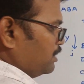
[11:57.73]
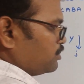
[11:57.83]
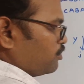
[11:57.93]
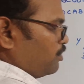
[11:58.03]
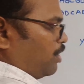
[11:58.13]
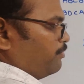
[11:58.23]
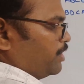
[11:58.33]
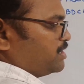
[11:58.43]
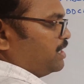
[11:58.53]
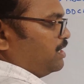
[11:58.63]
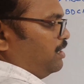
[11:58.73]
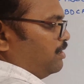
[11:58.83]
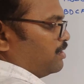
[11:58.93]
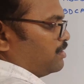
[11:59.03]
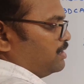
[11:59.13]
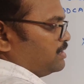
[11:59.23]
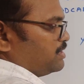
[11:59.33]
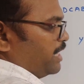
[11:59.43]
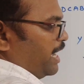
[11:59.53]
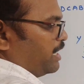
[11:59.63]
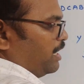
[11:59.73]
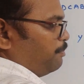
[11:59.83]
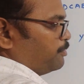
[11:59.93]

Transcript: so obviously this diagonal